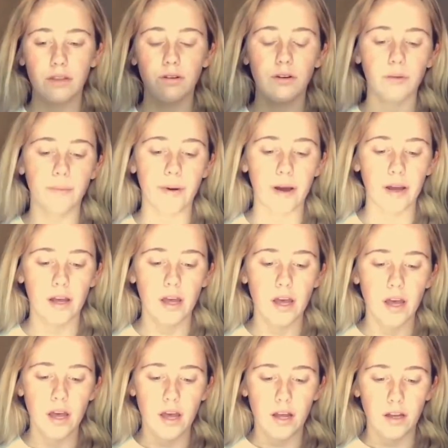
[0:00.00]
but
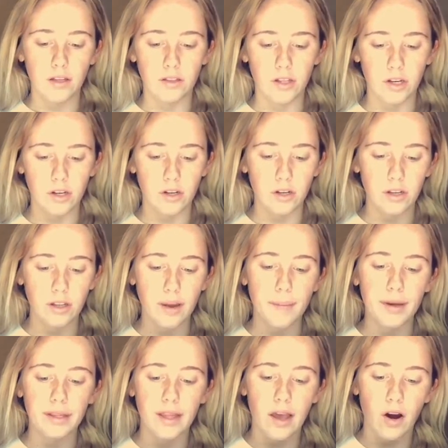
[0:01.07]
they're, I
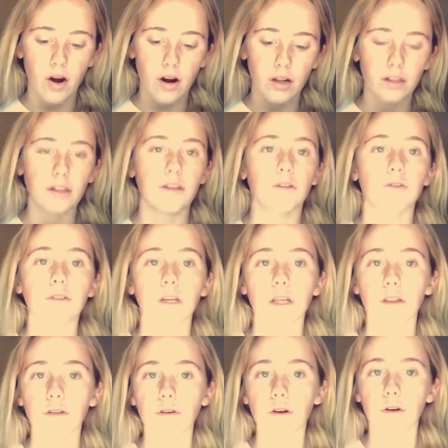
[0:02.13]
mean, they are a little
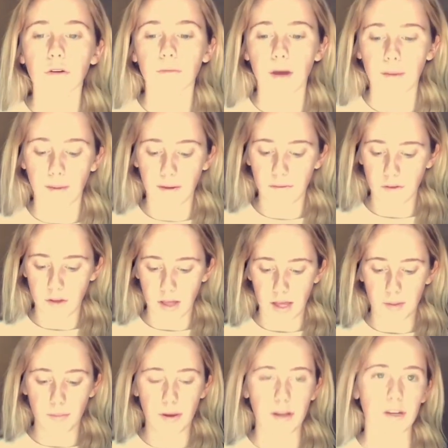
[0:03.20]
see-through, maybe if you like
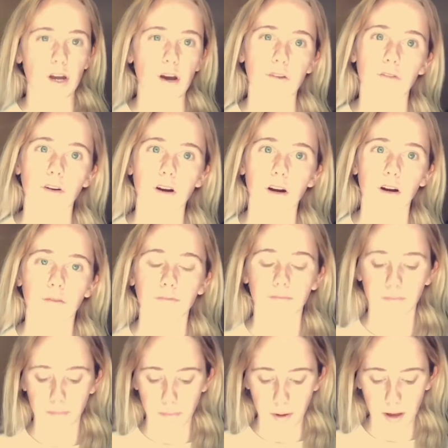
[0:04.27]
bend over,
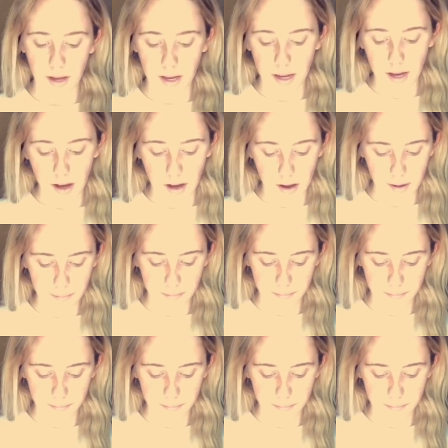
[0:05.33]
but um,